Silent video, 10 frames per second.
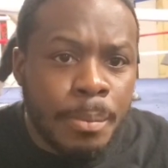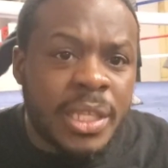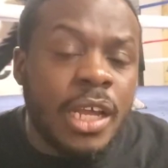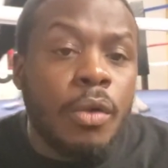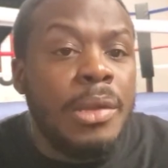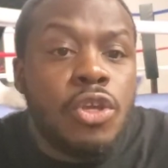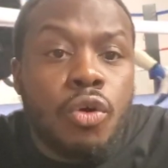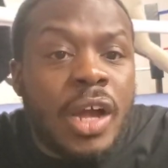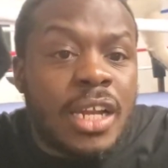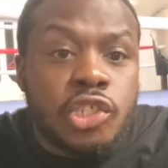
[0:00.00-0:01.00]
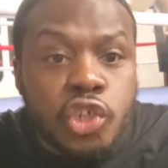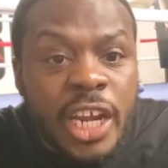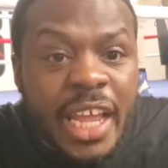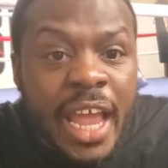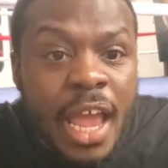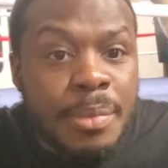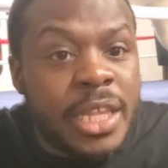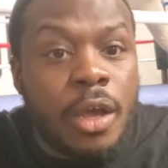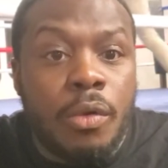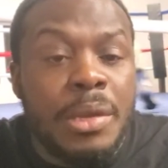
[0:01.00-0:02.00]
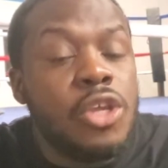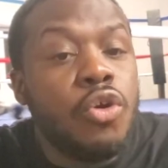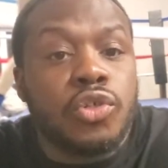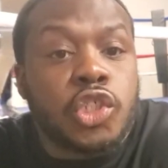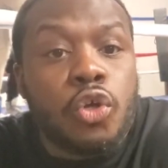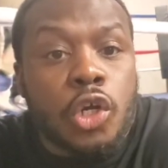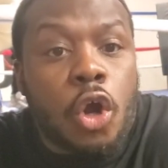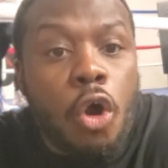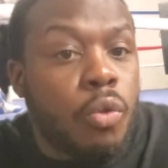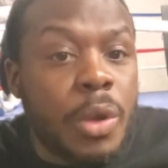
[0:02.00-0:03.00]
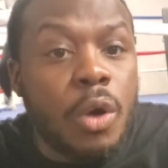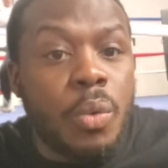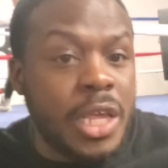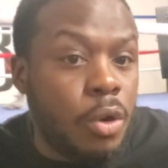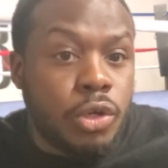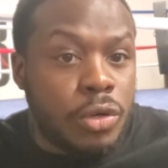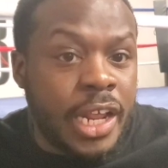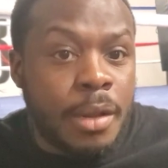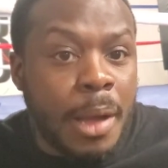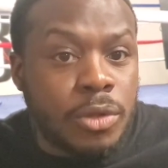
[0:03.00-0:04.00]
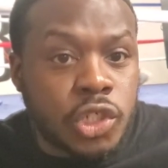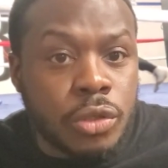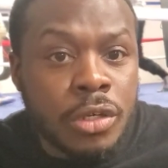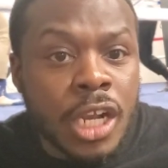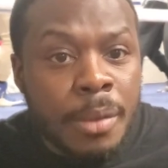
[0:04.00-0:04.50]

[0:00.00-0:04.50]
But that don't mean you don't got a drinking habit. That don't mean you don't snort coke. We don't know that about you.